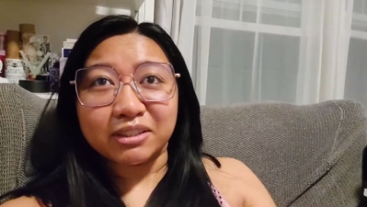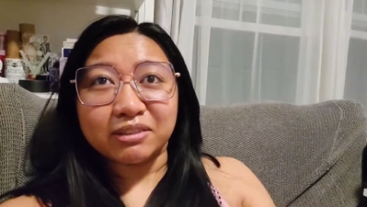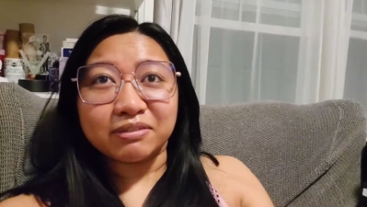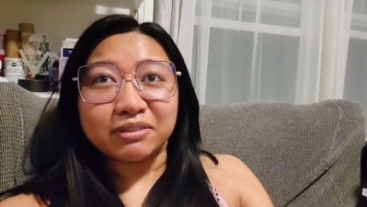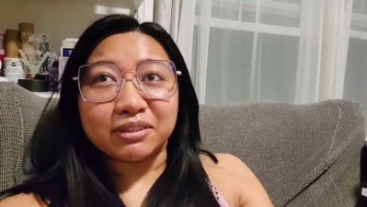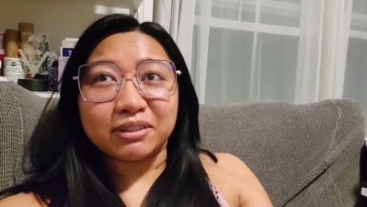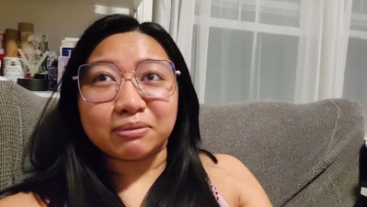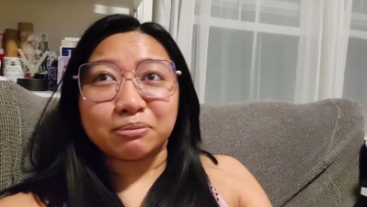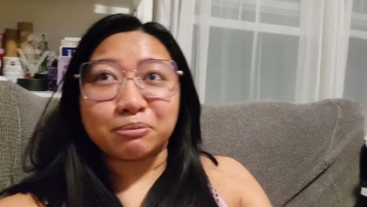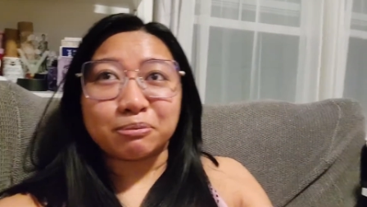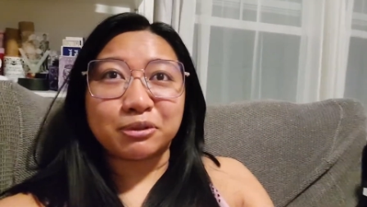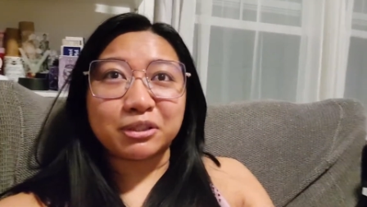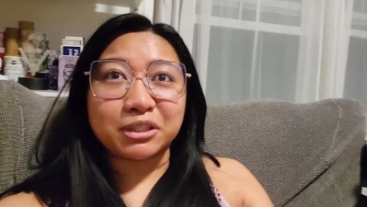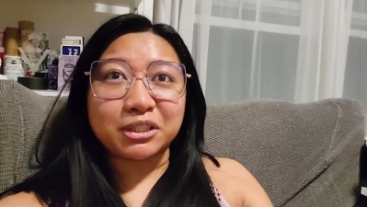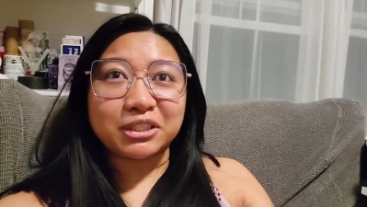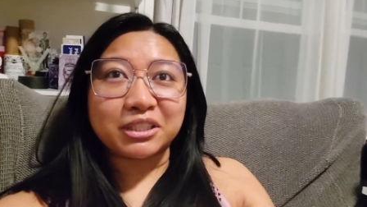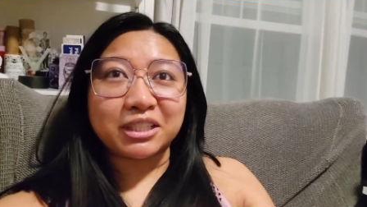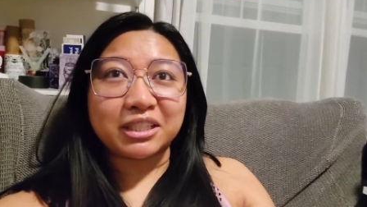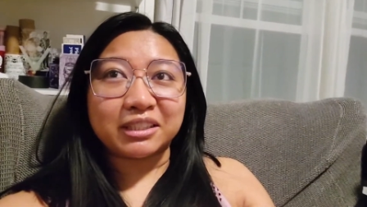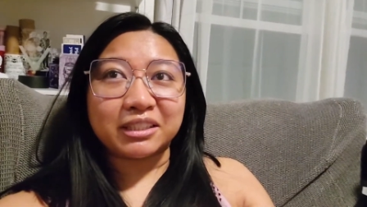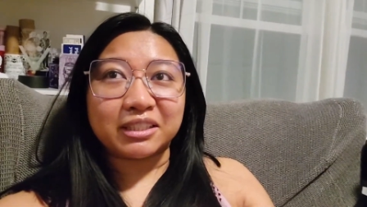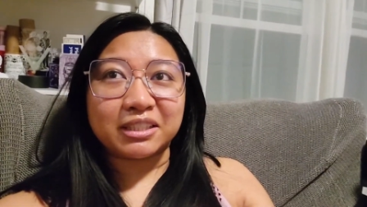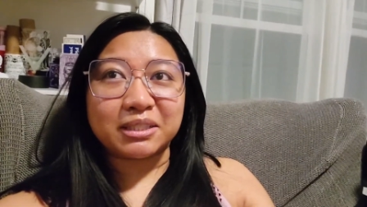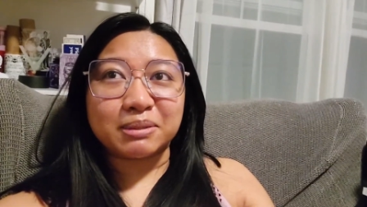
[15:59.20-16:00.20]
even
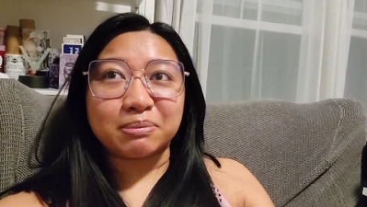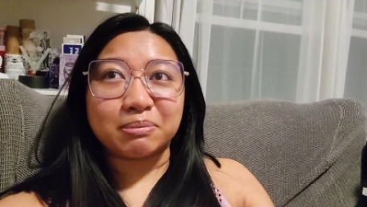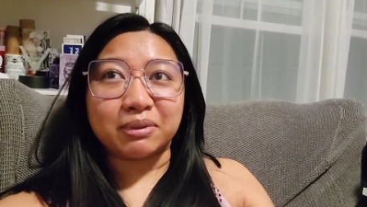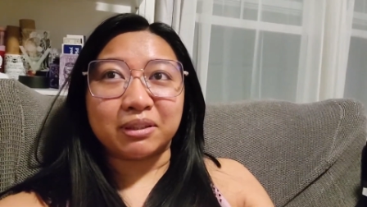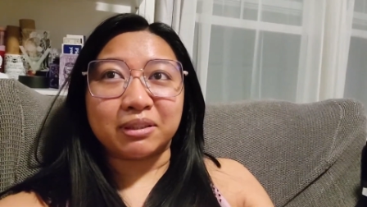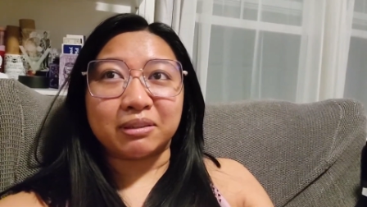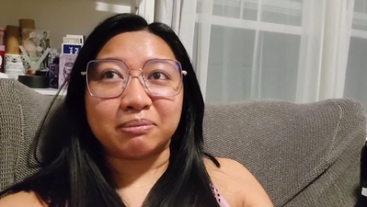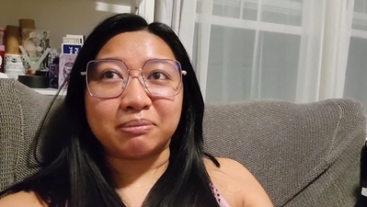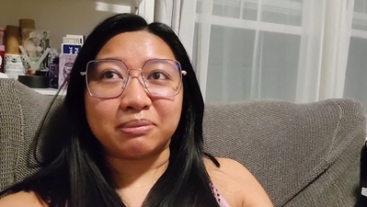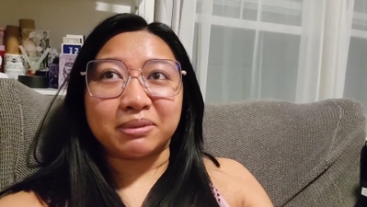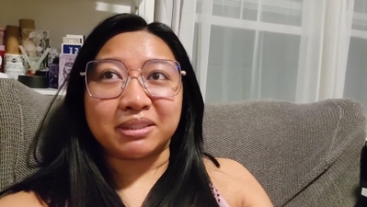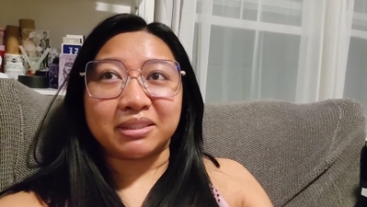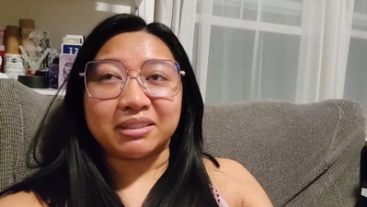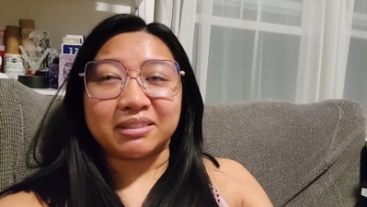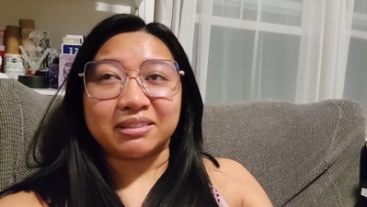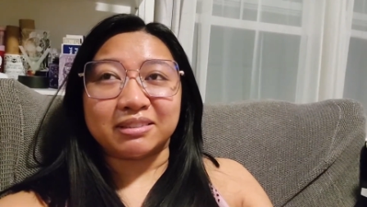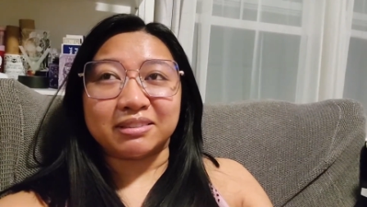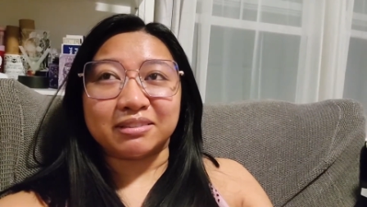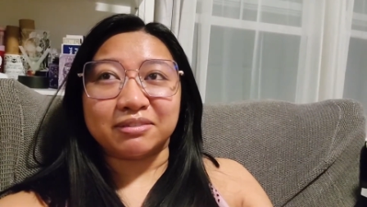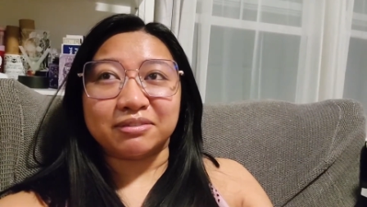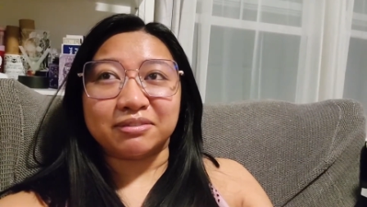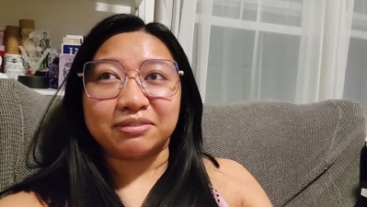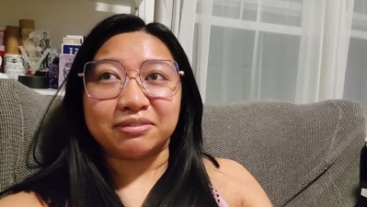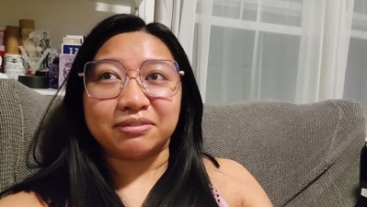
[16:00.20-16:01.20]
appreciate the smut because
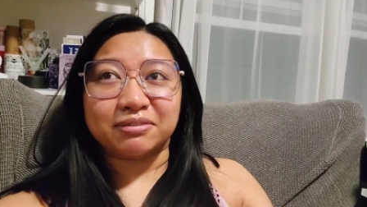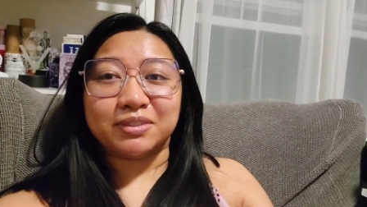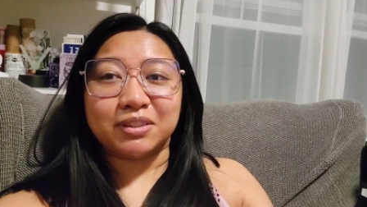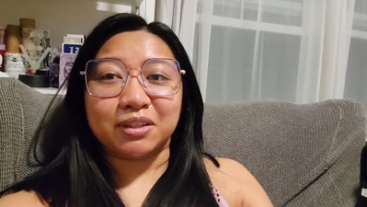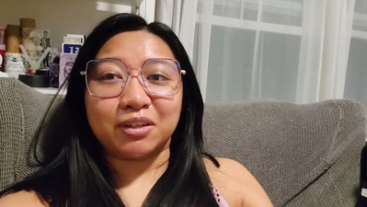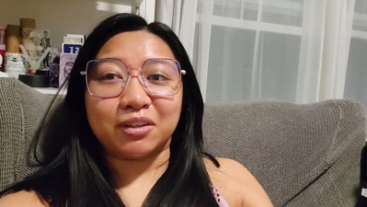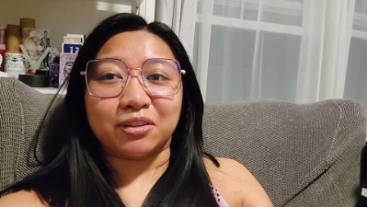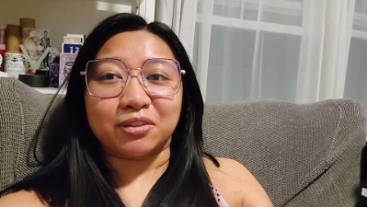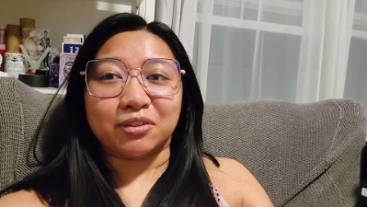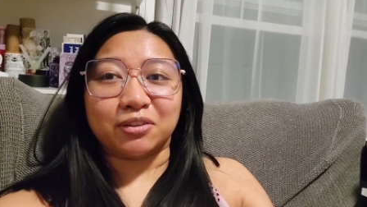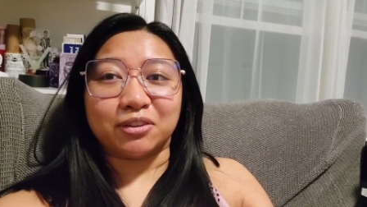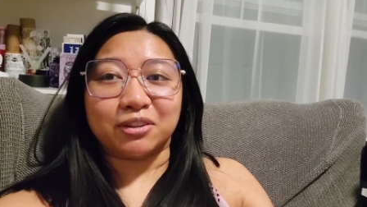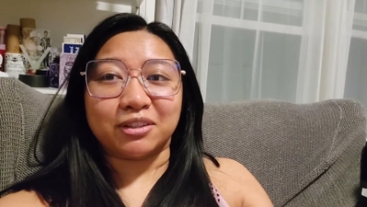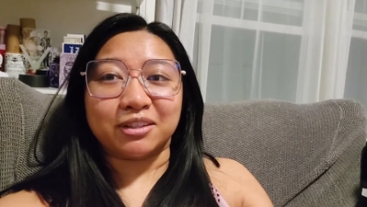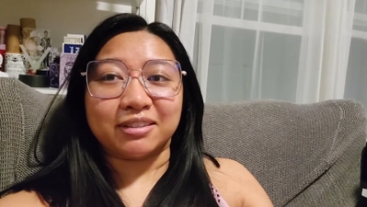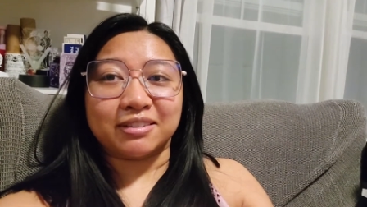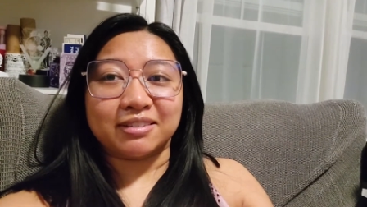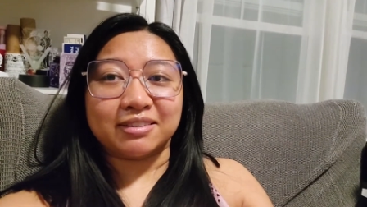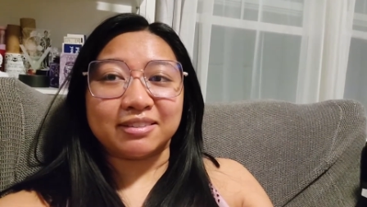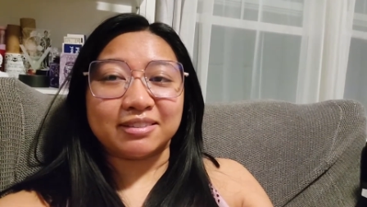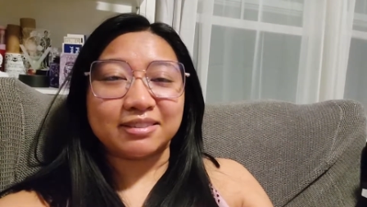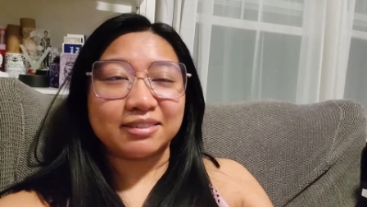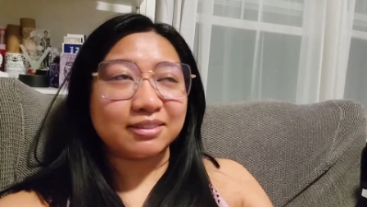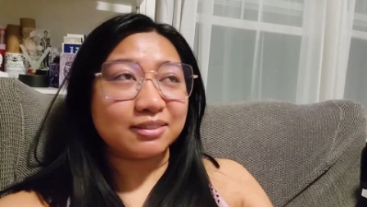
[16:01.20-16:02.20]
of the other
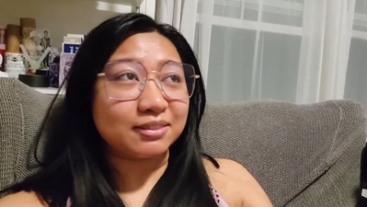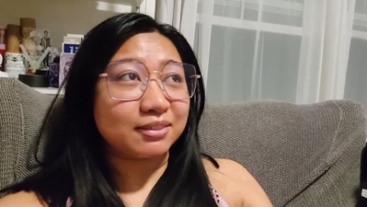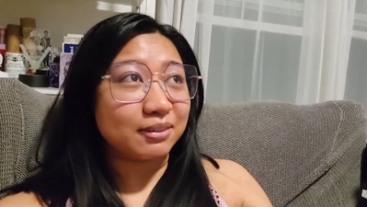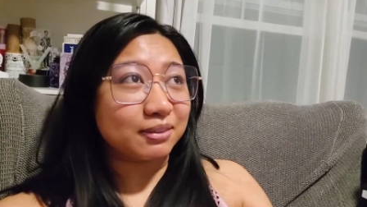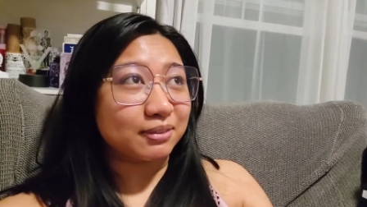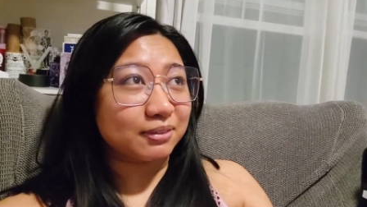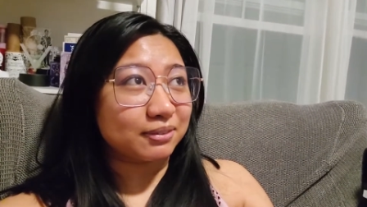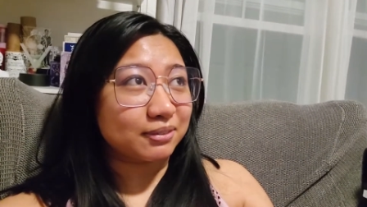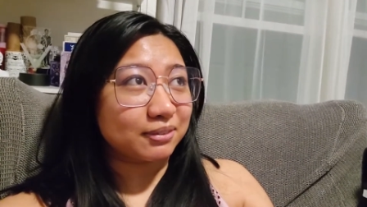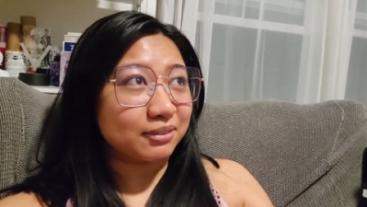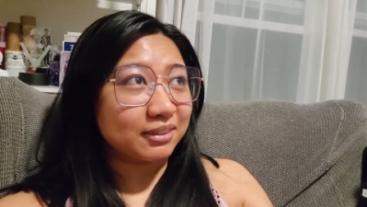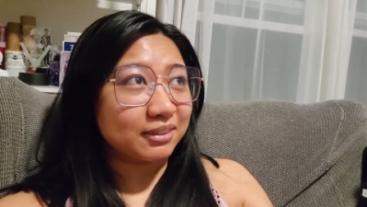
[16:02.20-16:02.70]
things, so